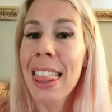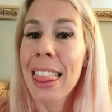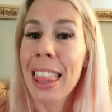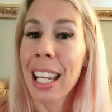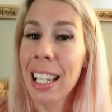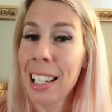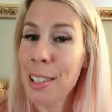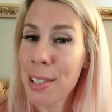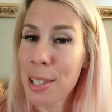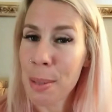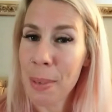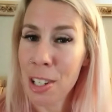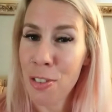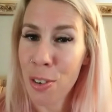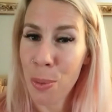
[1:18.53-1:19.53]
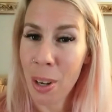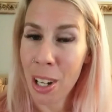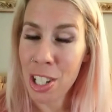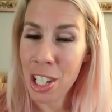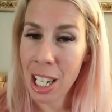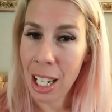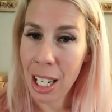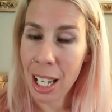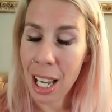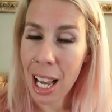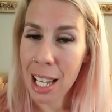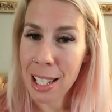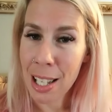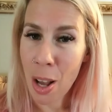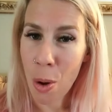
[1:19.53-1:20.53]
Thank you so much for watching.
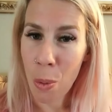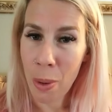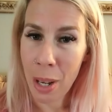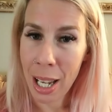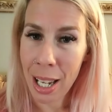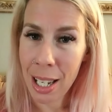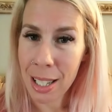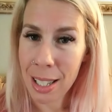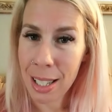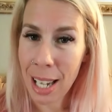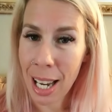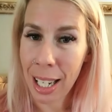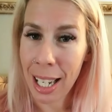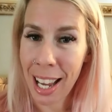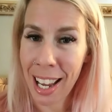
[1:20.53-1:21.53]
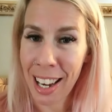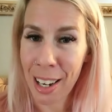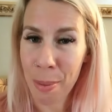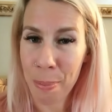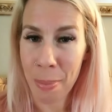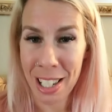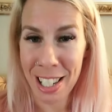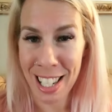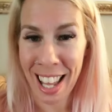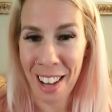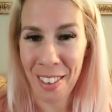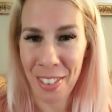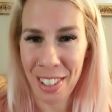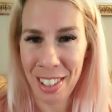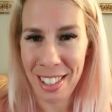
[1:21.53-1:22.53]
As always, take care. Much
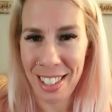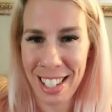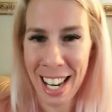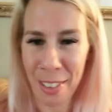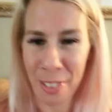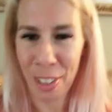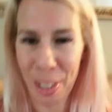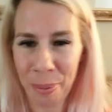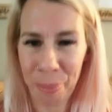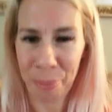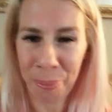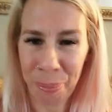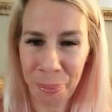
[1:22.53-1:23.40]
love. Jennifer.